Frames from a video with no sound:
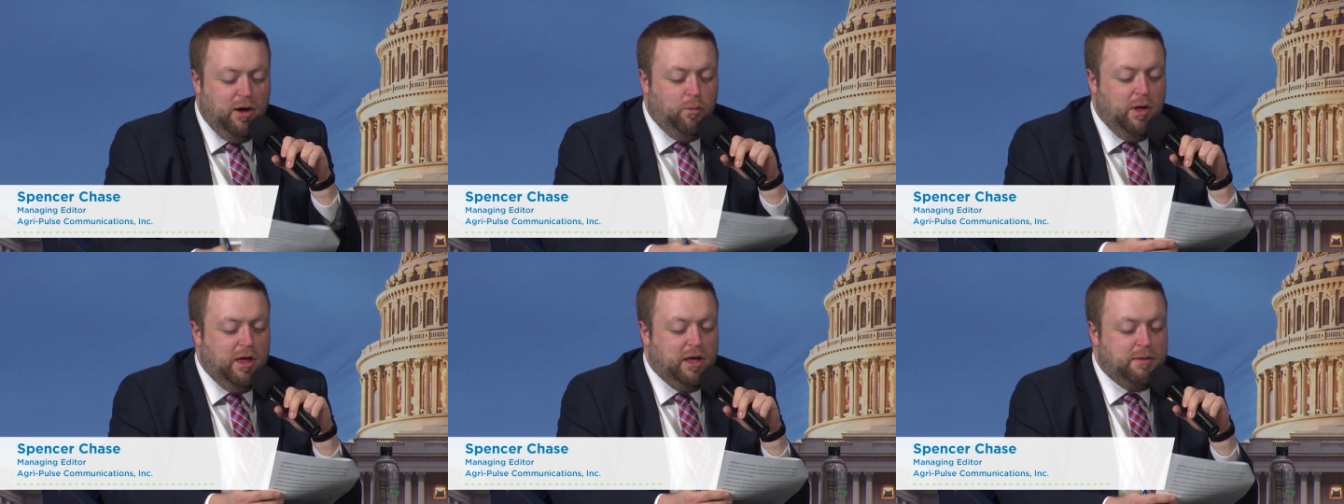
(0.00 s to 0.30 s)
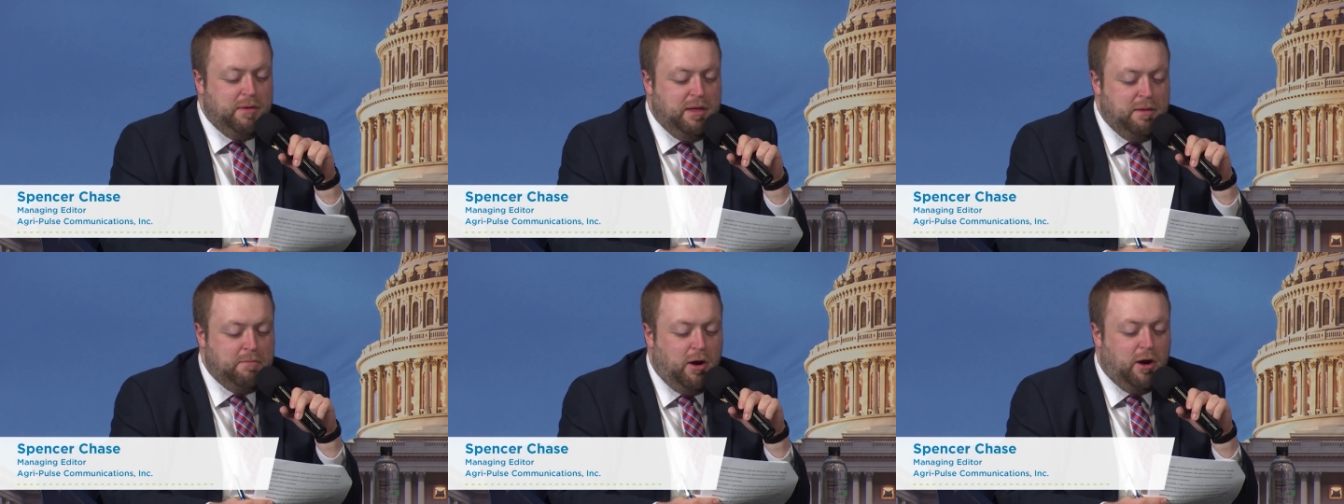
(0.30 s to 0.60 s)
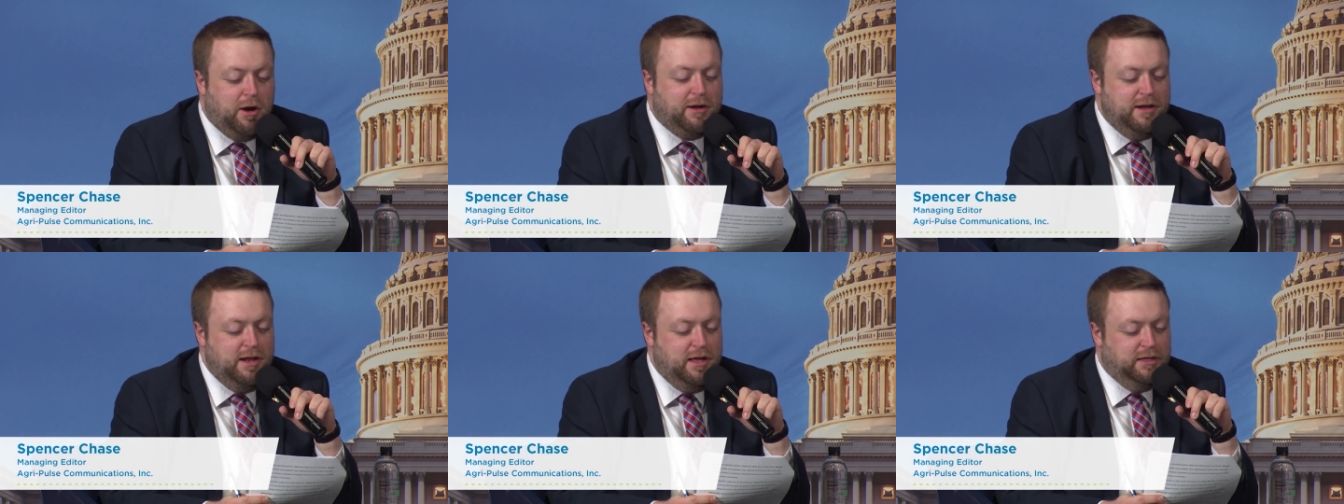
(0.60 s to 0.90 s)
welcoming
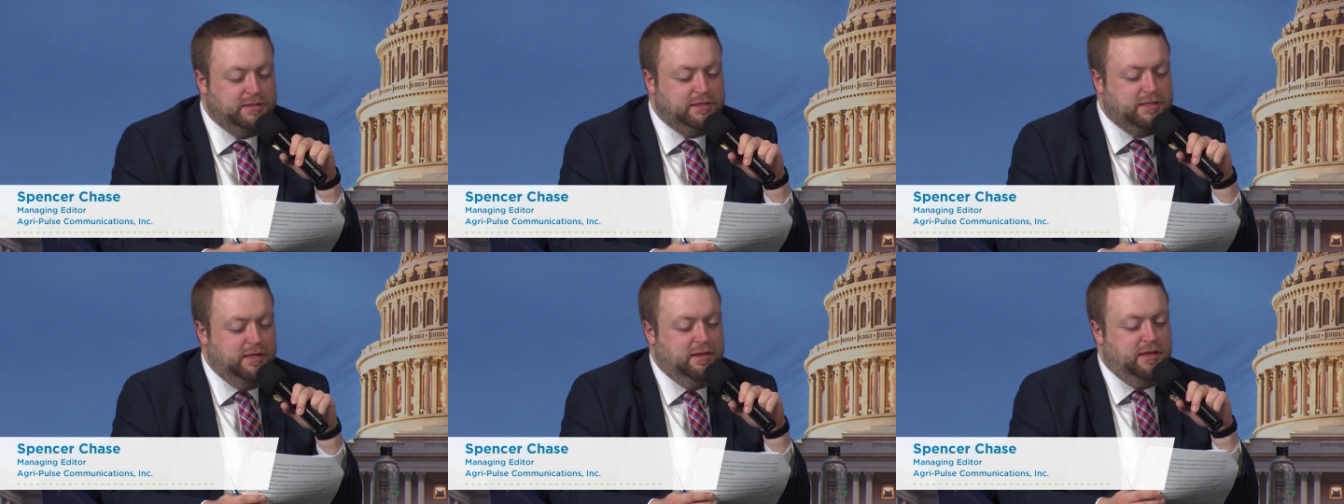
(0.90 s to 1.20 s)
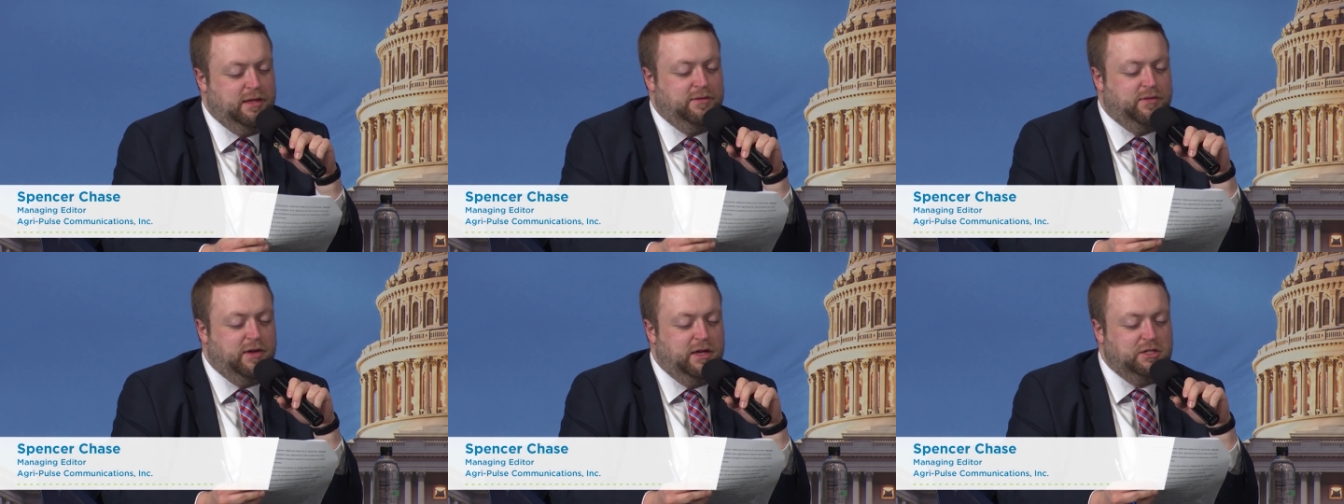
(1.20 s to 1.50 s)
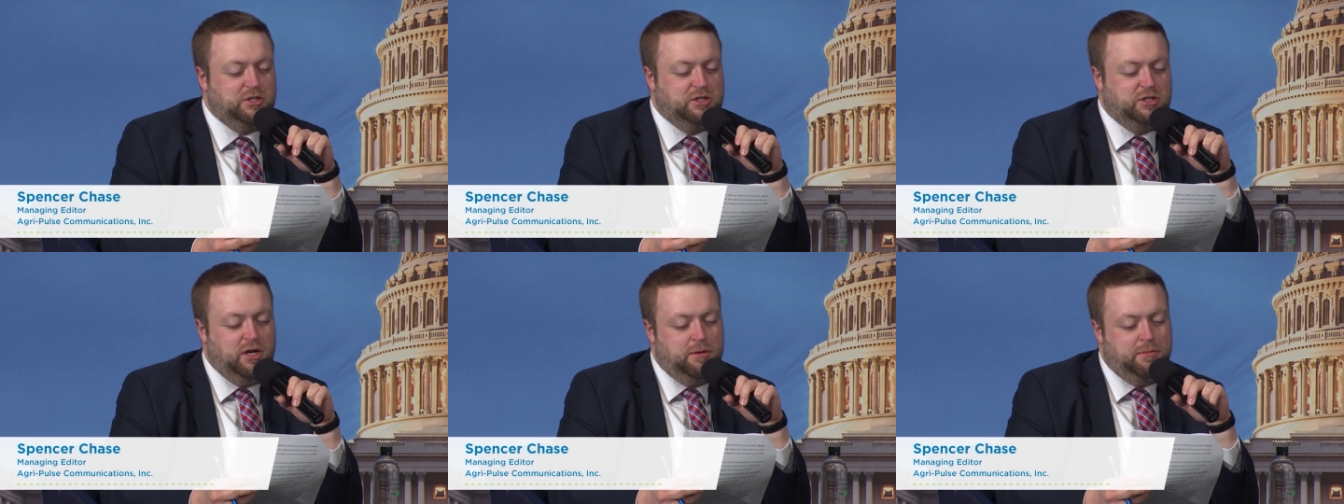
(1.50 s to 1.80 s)
Mark Nelson, the
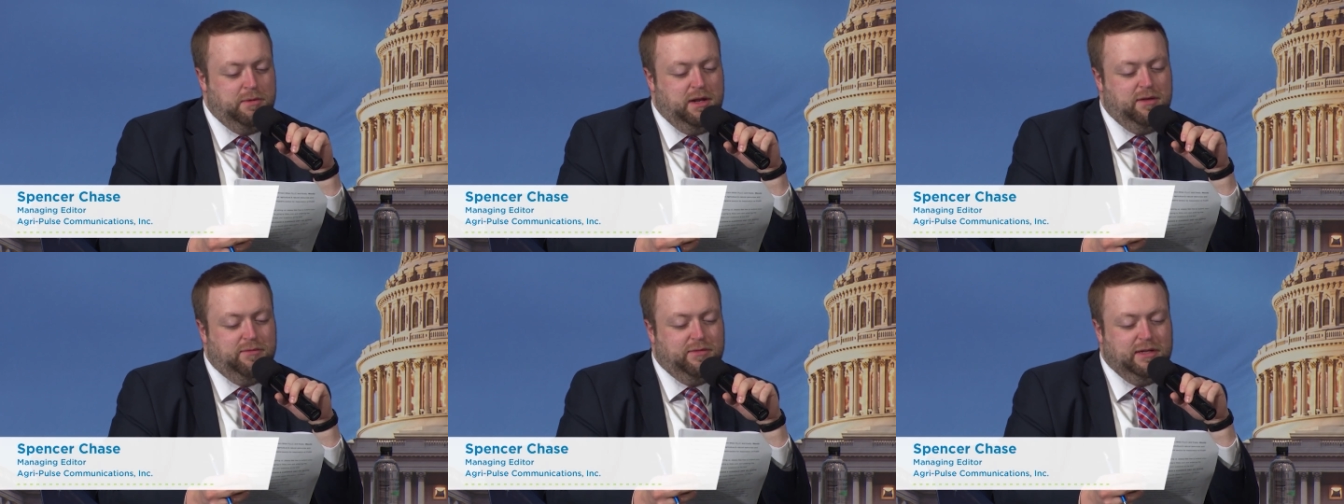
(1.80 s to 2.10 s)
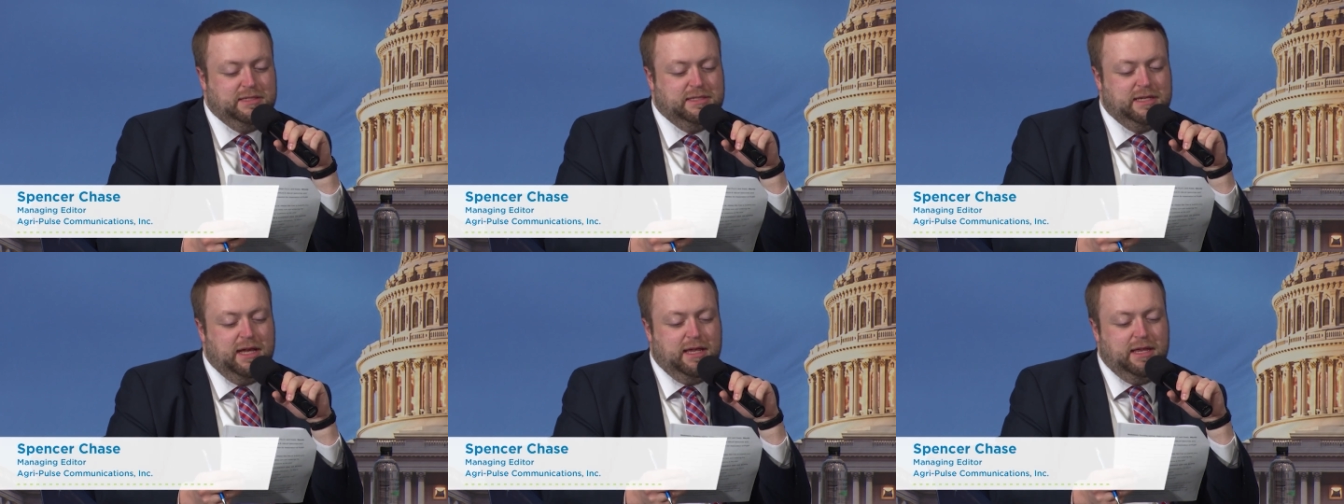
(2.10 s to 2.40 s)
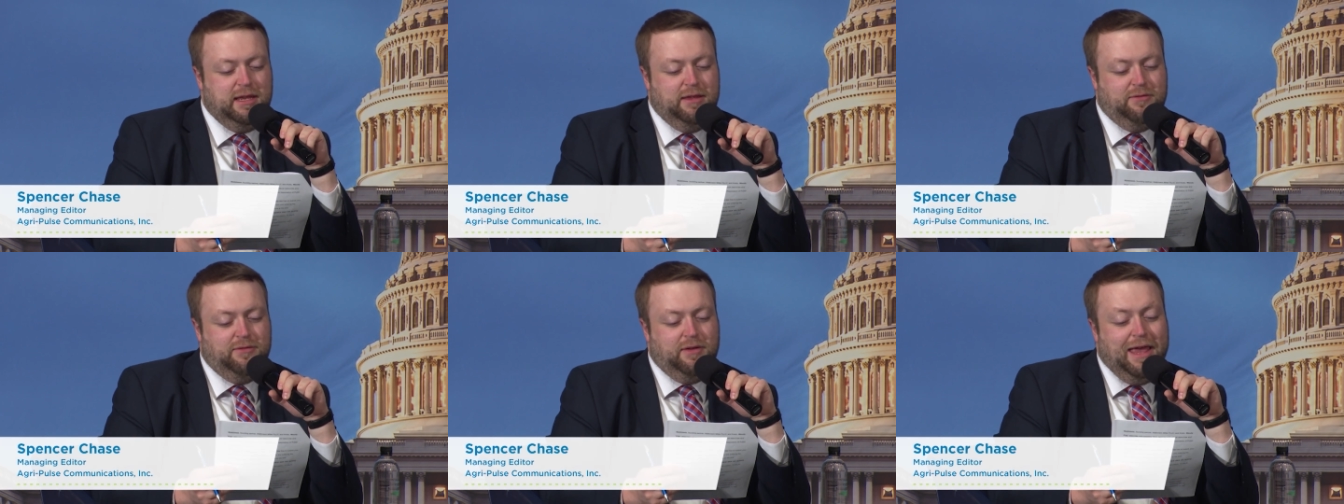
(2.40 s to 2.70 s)
Vice Chairman of
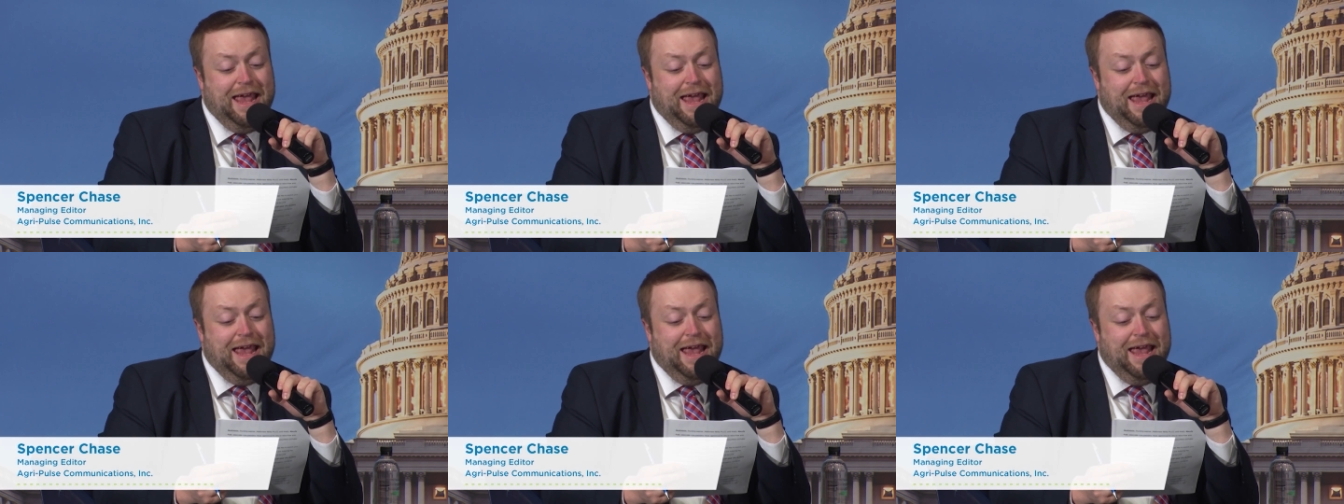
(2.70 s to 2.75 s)
Executive